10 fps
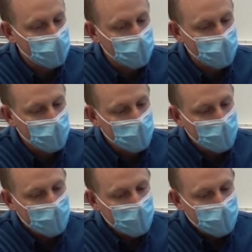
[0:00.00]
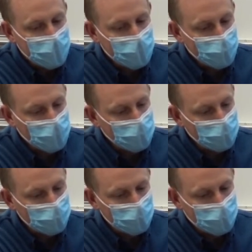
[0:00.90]
but these were
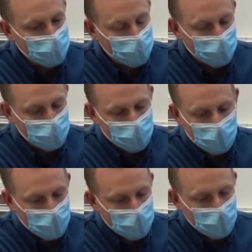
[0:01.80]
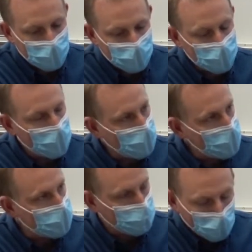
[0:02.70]
kind of
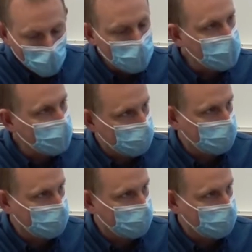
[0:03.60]
lowish bloops,